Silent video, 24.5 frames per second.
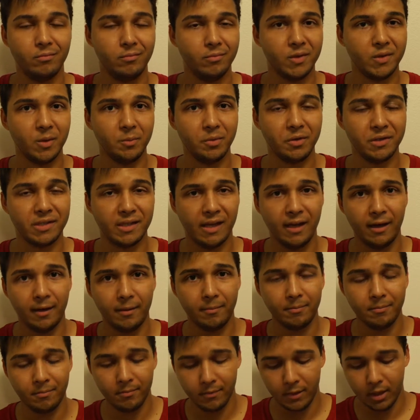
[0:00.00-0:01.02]
Simple as that.
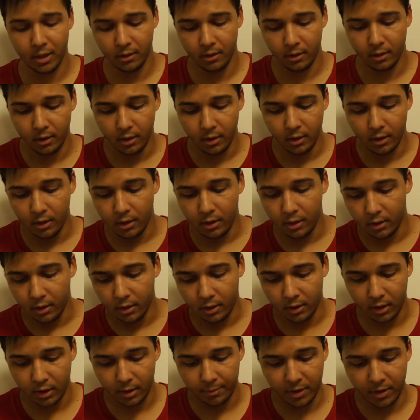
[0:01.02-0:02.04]

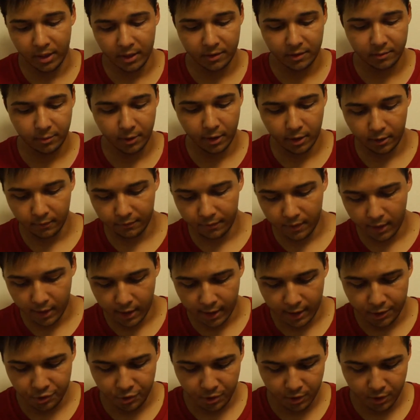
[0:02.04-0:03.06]
Next, we have the
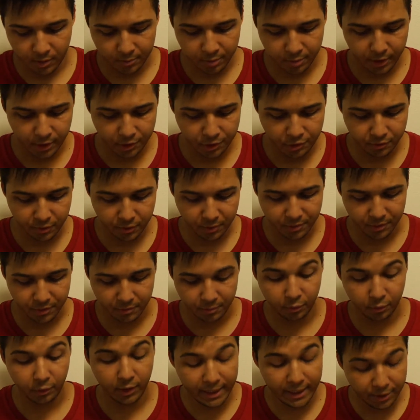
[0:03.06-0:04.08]
IGN
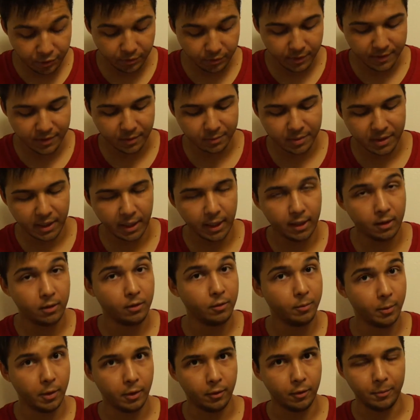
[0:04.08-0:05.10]
plagiarism
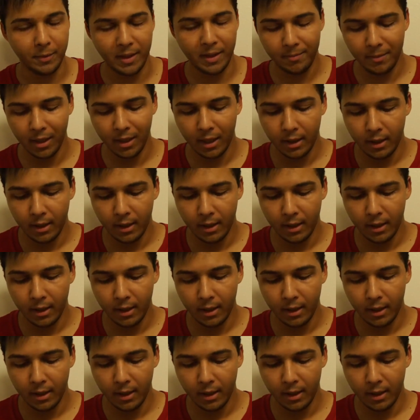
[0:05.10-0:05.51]
scandal, pardon me.